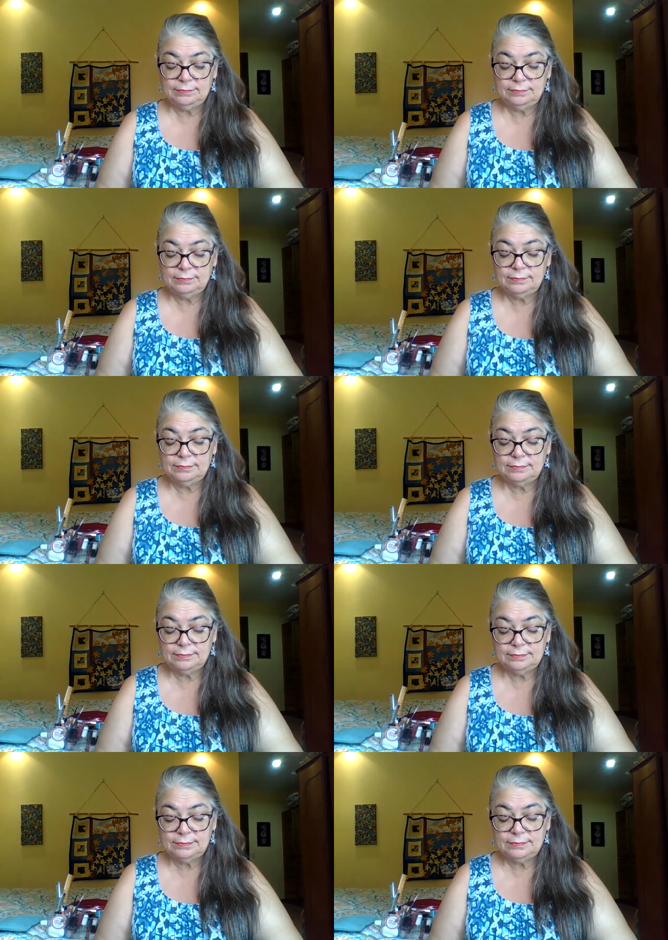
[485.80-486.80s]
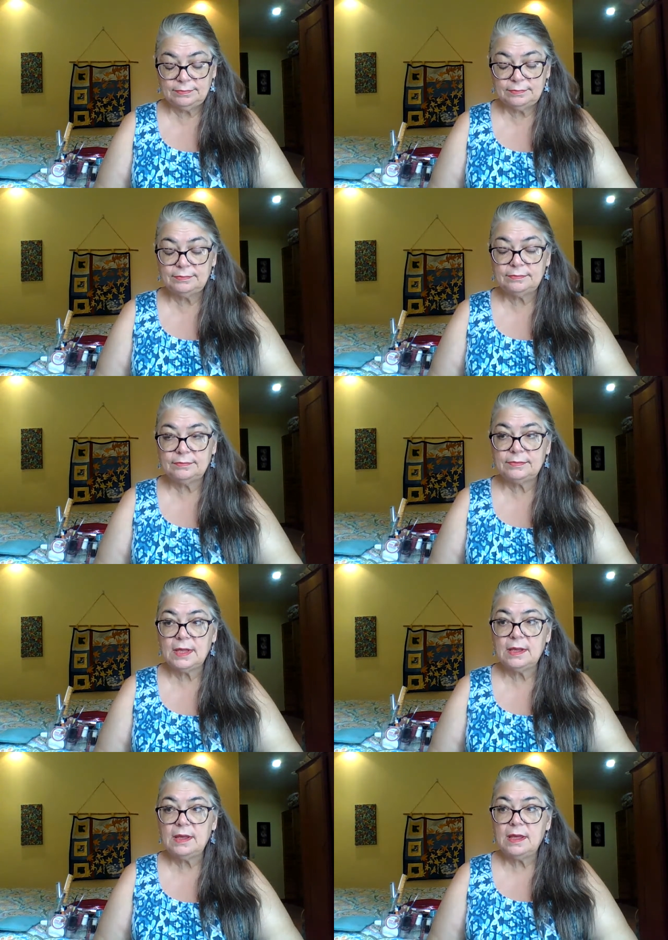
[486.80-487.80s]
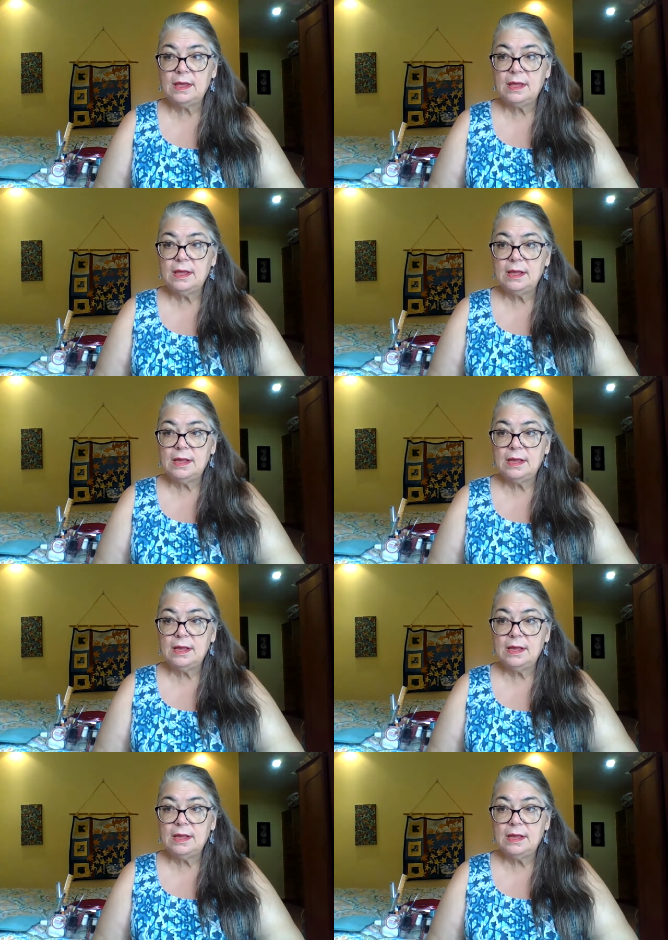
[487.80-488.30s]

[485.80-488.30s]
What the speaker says: No one is speaking in this clip.